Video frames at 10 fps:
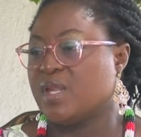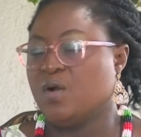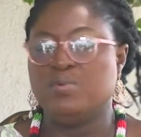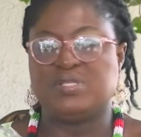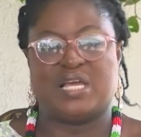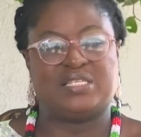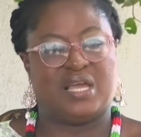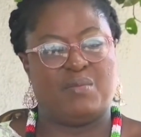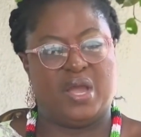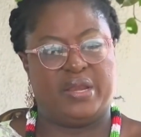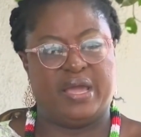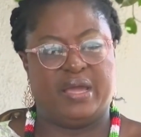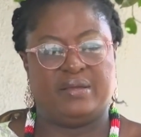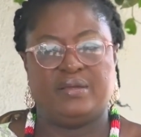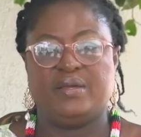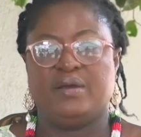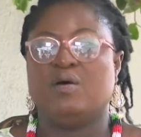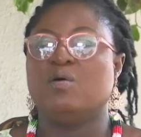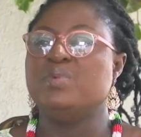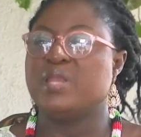Ubi sa chairman, na.
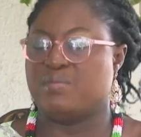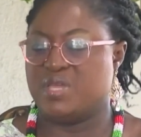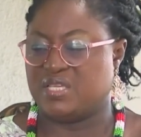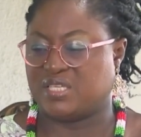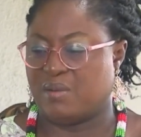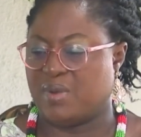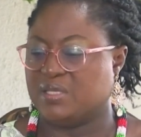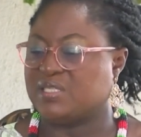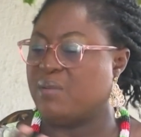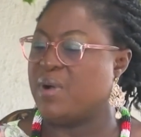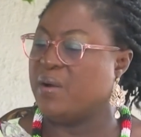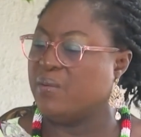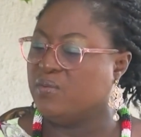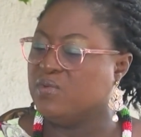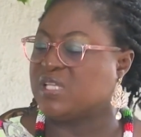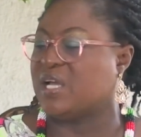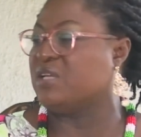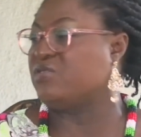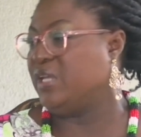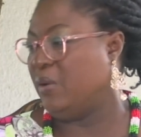Oh, Mina, me a chairman. Chairman, we
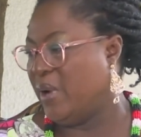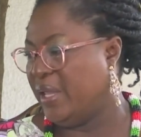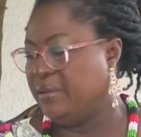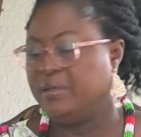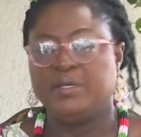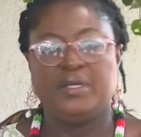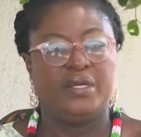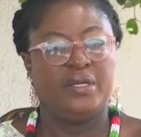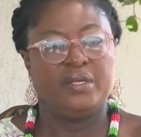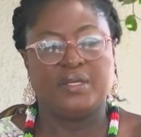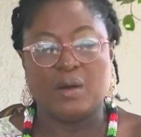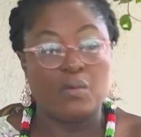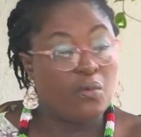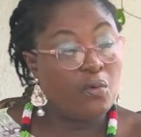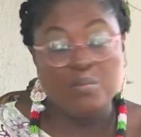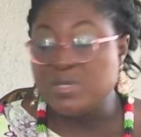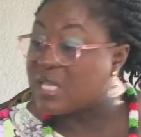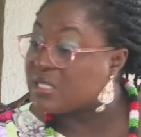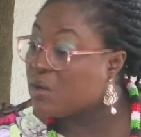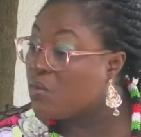secretary, a wine. Now, who
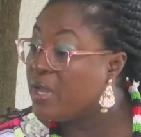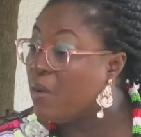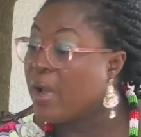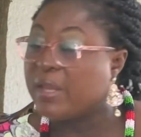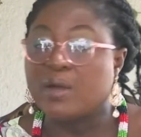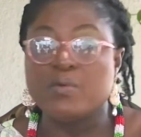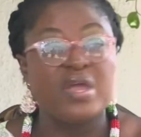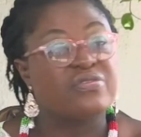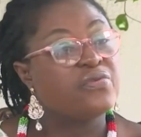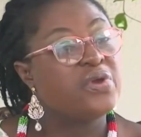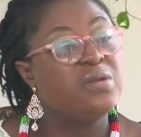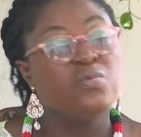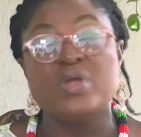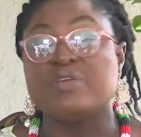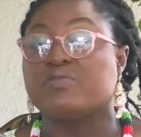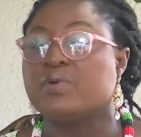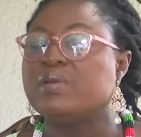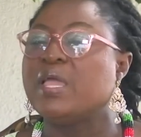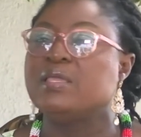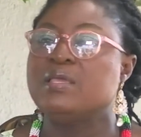besides a we and now we actually win, we actually win.
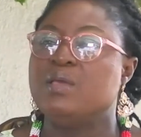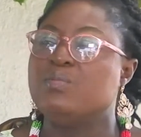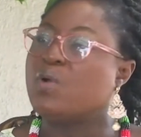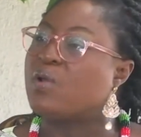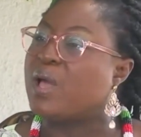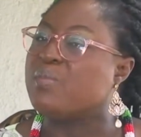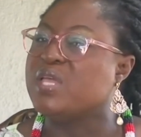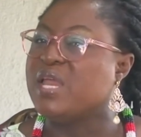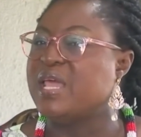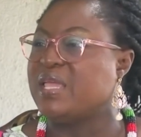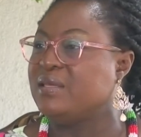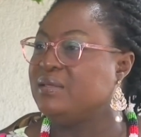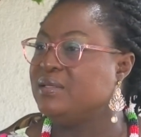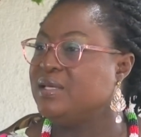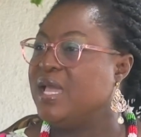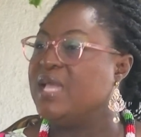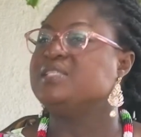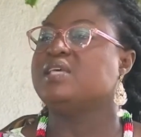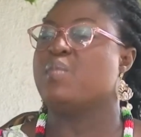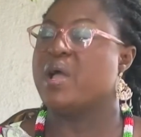Hey, me cry me a day. And
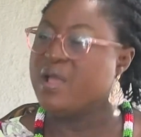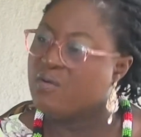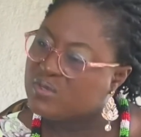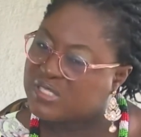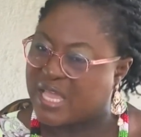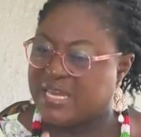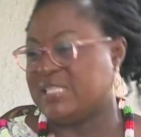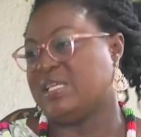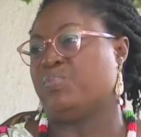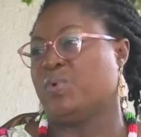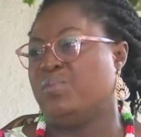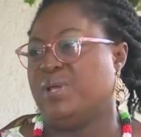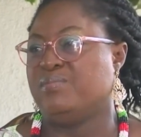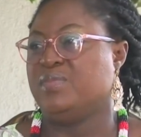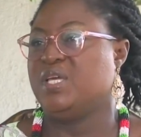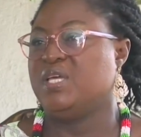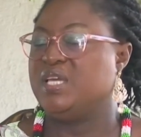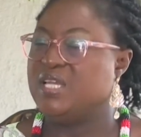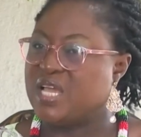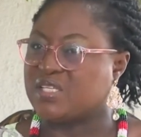see, my young who said there's a problem
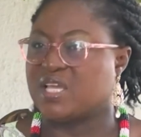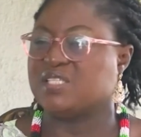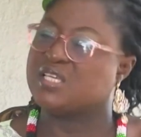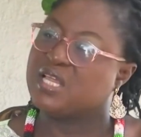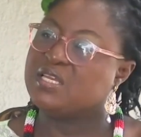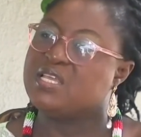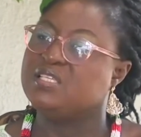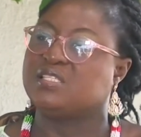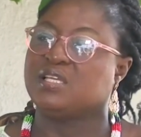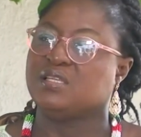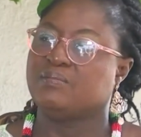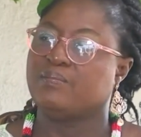in Ashanti and Eastern.